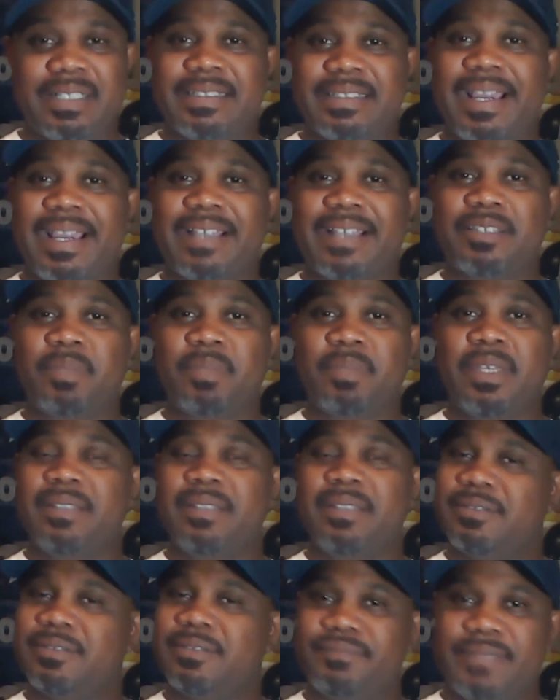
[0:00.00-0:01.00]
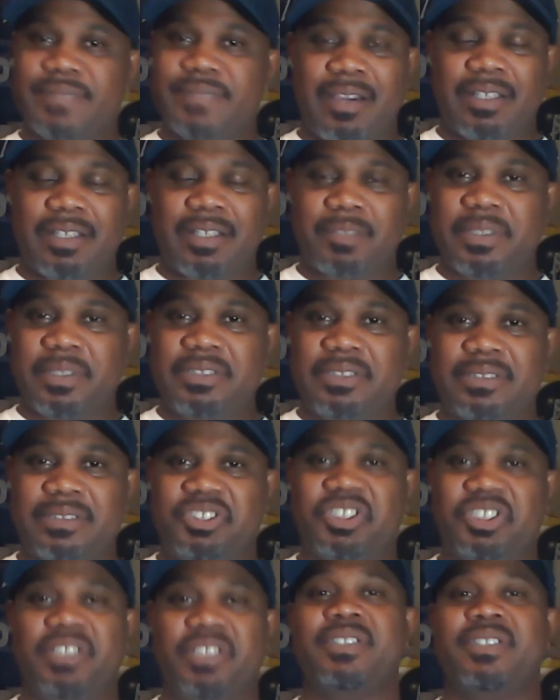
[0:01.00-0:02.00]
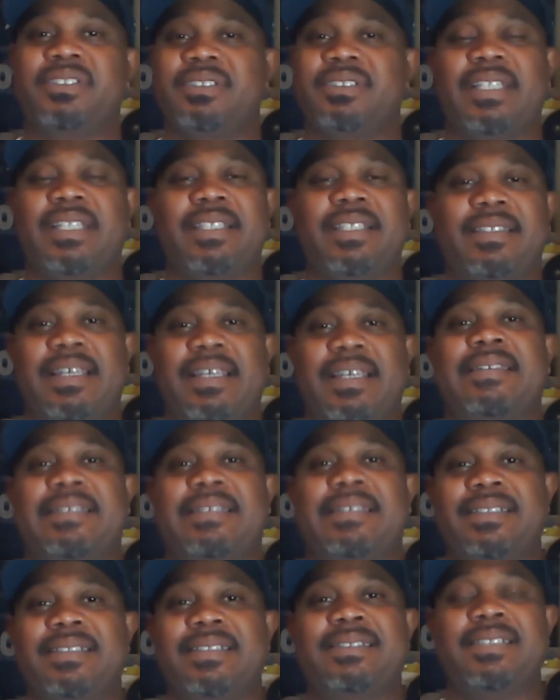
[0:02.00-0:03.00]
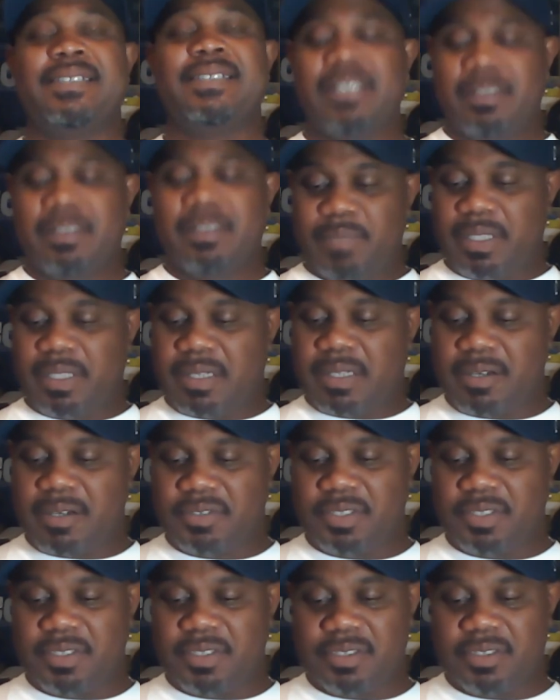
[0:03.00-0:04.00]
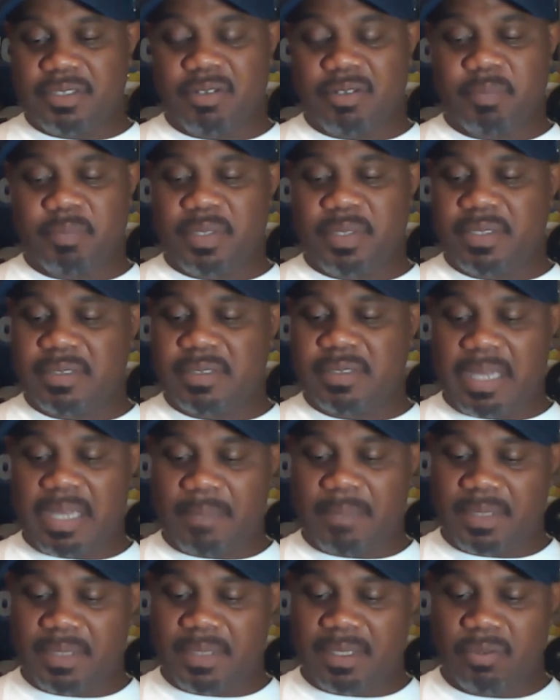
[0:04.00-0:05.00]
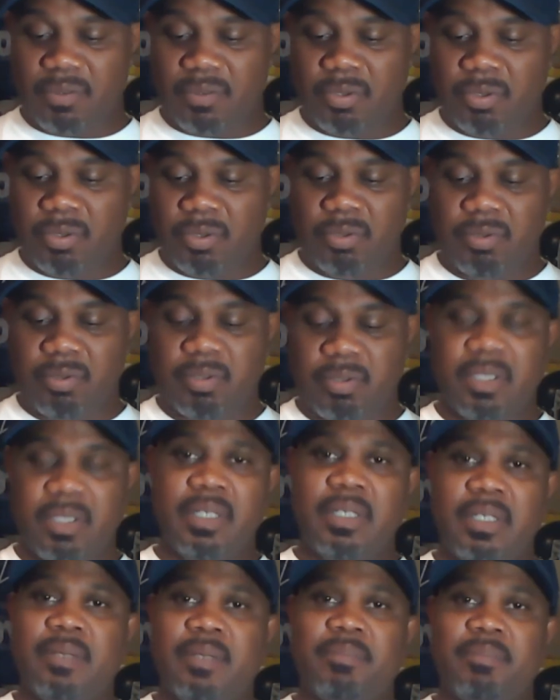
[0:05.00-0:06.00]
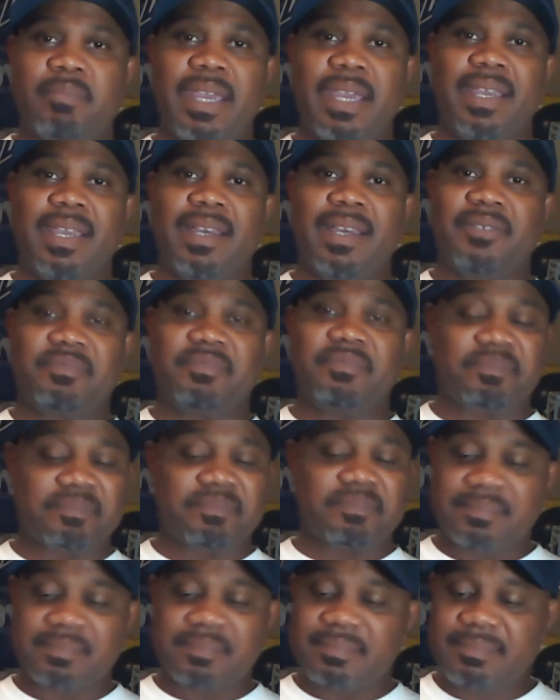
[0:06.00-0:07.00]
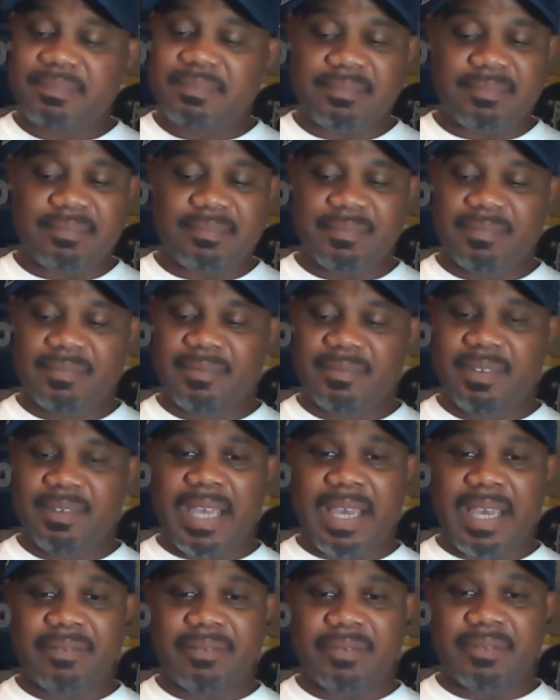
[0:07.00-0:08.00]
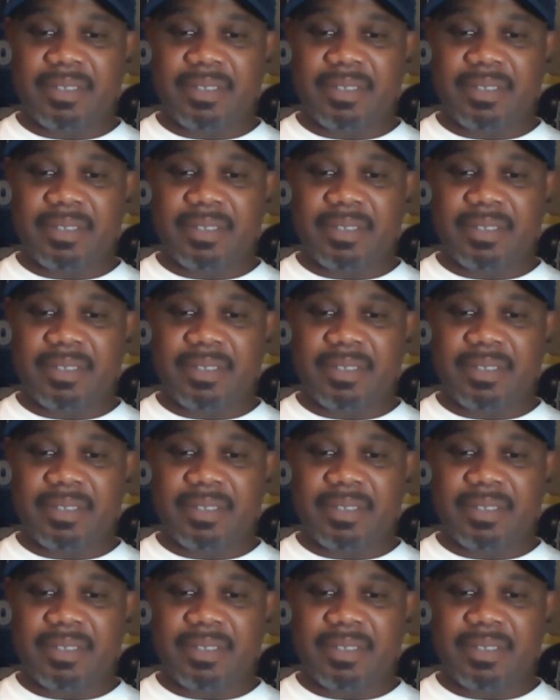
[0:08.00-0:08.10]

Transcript: They're going to be geniuses at this, because this is going to be something, man, that